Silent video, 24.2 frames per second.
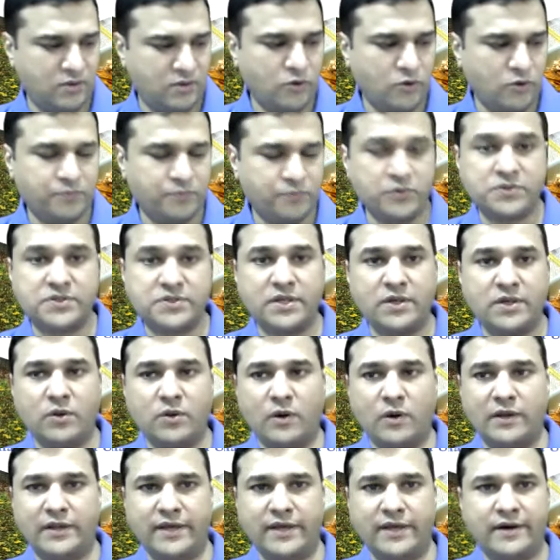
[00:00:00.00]
hope to see you
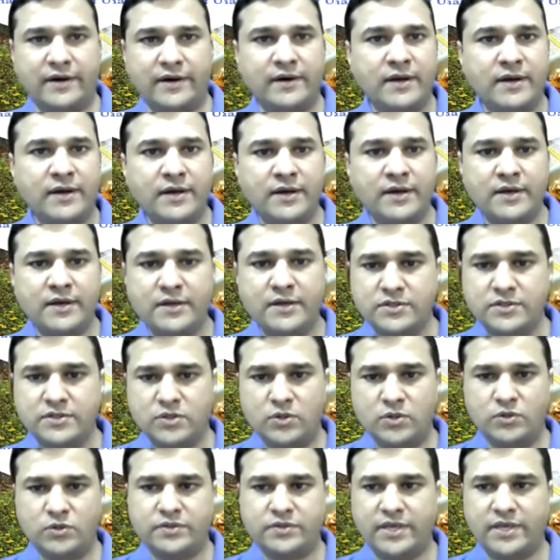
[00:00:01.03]
all there. So
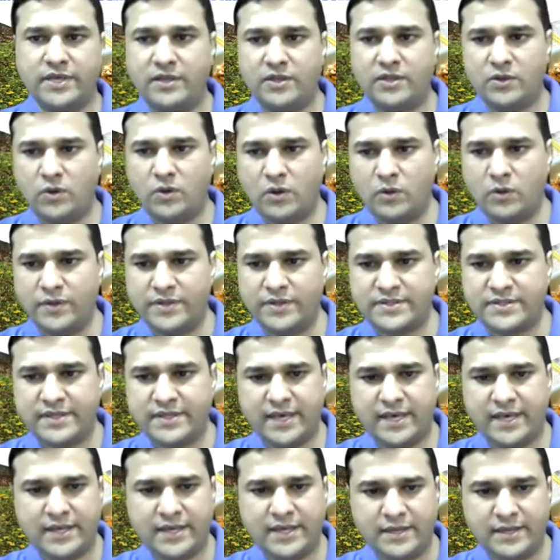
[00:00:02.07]
thank you all once
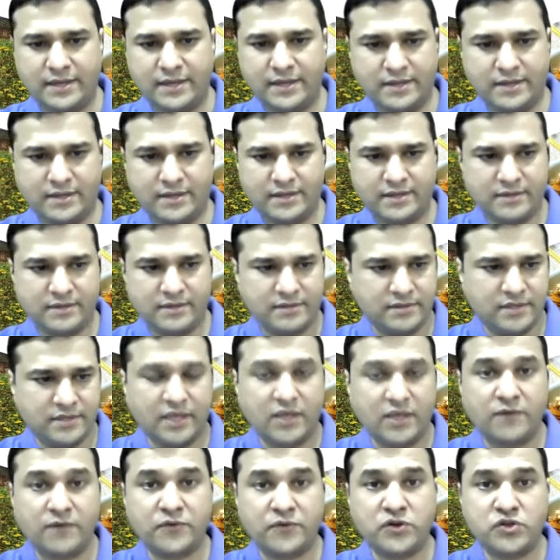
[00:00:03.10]
again.
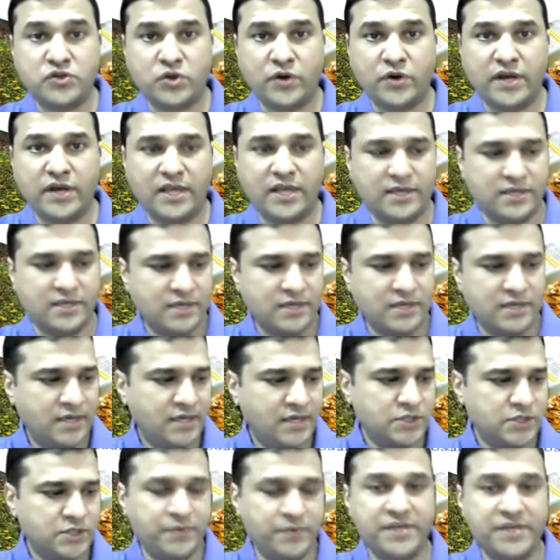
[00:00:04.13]
Thank you for joining.
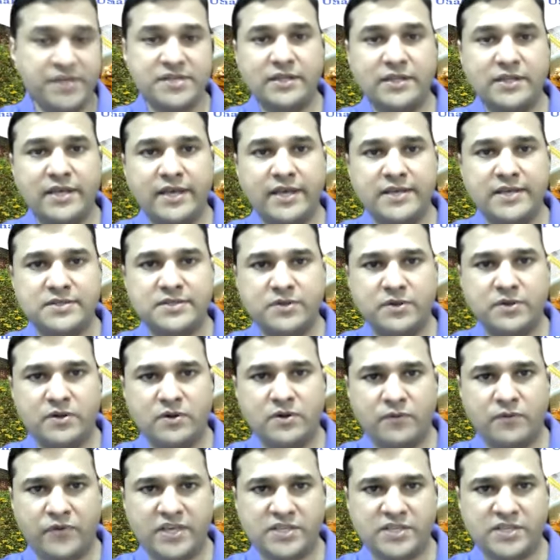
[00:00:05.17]
Special thanks to
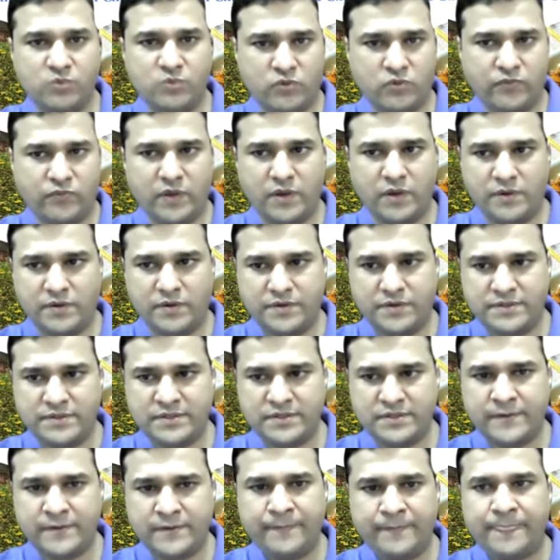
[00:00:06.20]
Facebook viewers,
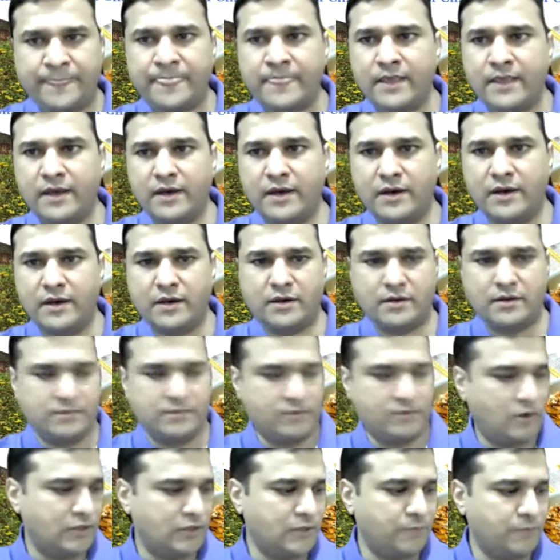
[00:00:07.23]

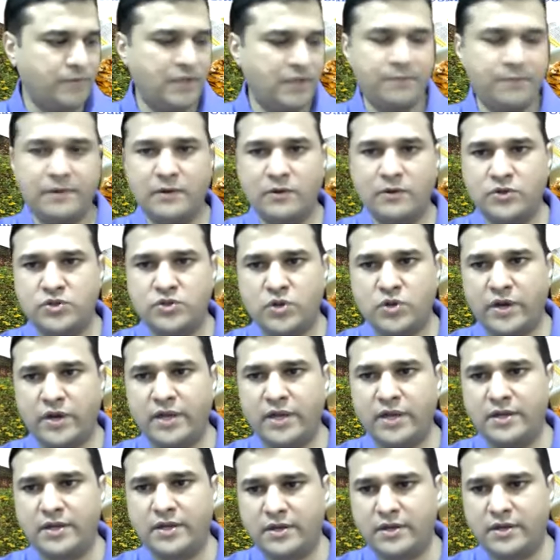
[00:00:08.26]
all the people who
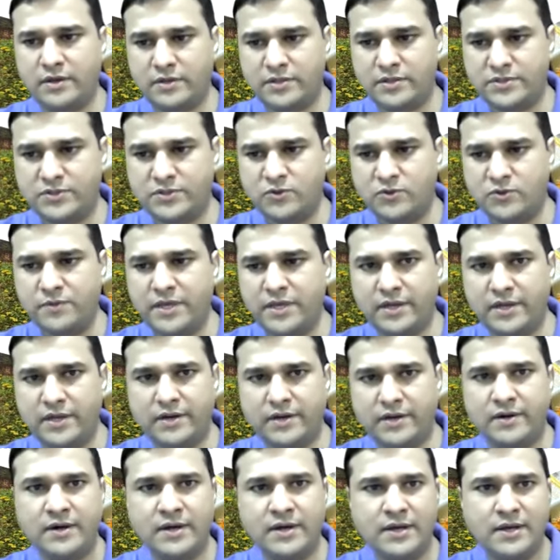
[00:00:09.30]
joined on Zoom
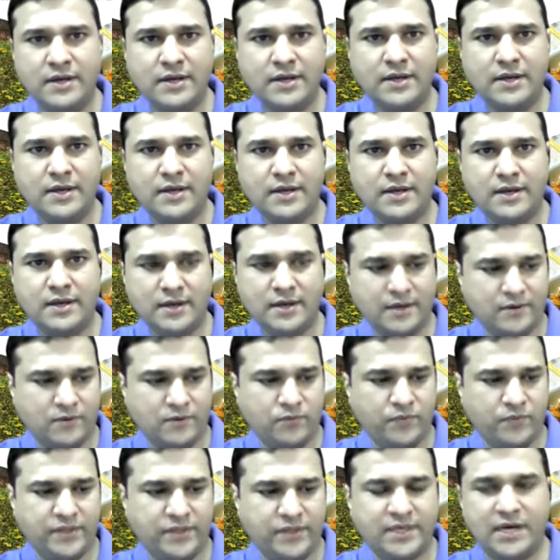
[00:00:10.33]
here.
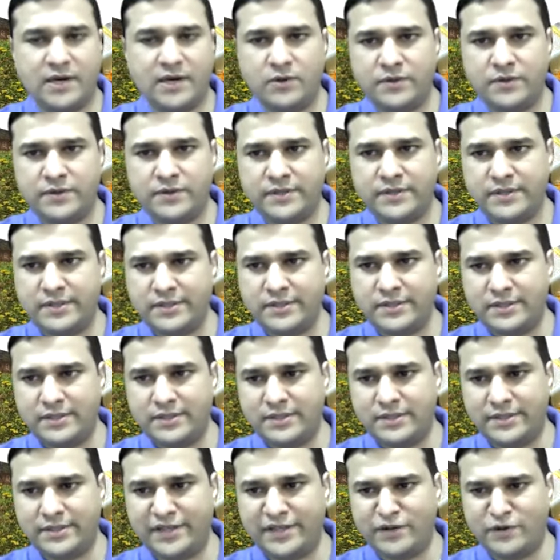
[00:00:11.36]
Without
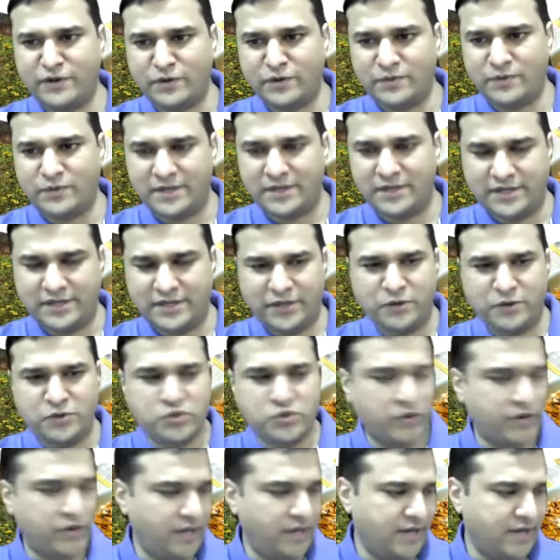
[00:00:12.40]
you
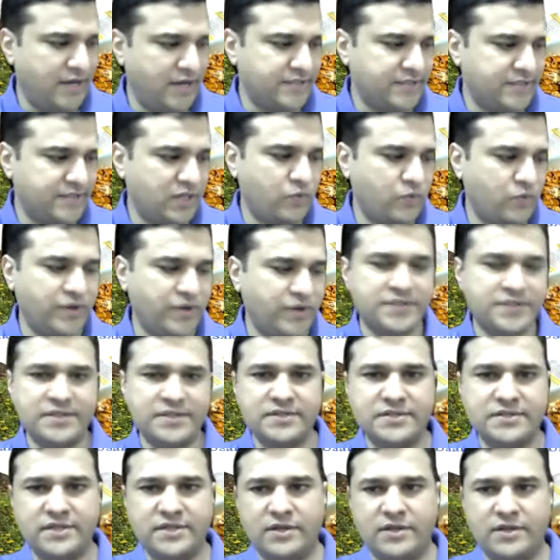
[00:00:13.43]
joining, asking questions,